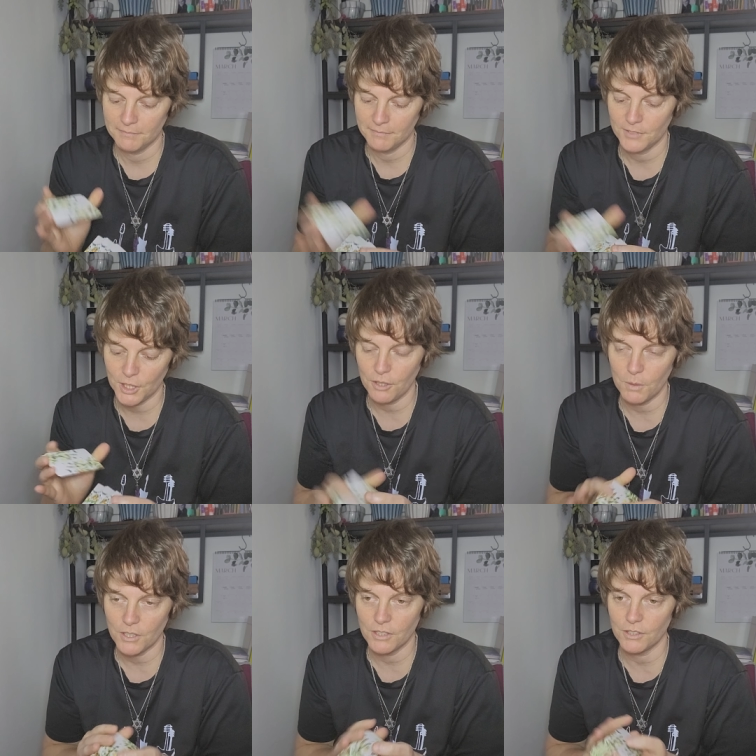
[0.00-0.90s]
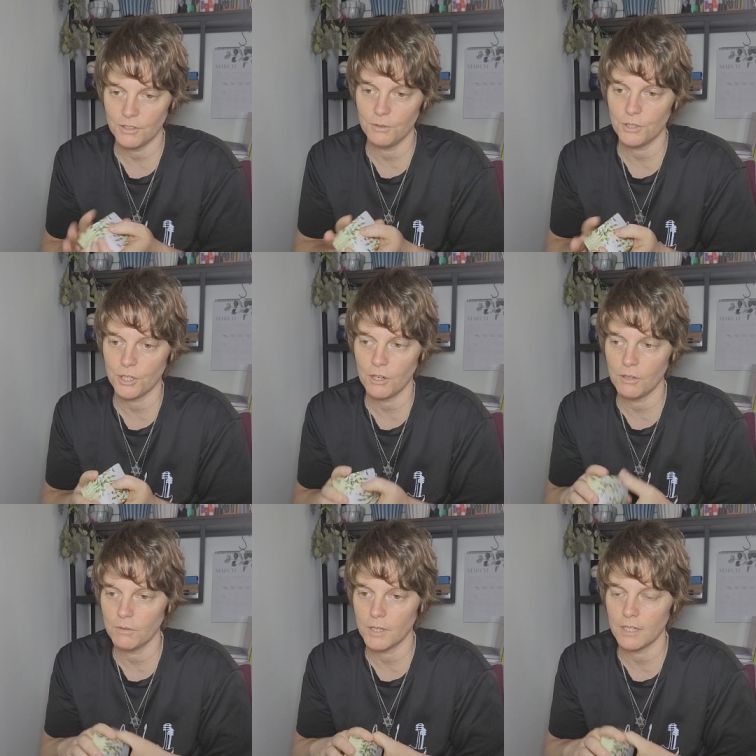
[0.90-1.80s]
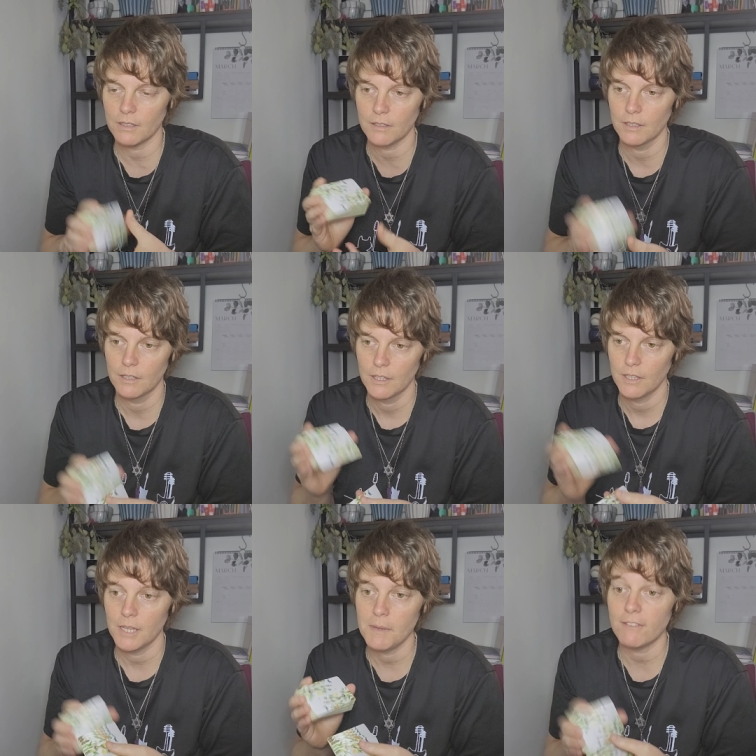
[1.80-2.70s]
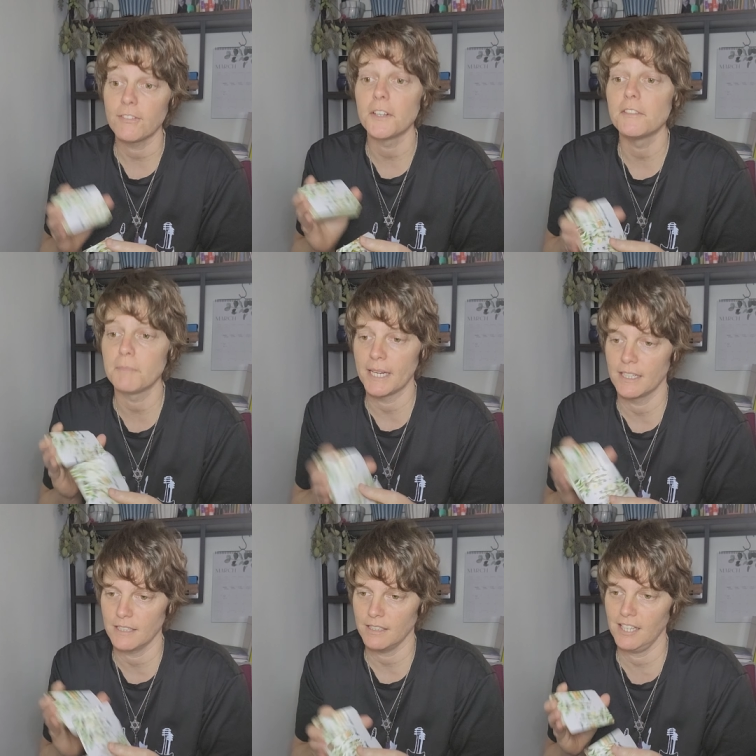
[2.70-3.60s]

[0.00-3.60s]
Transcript: started watching this new show where they make fun of pandas.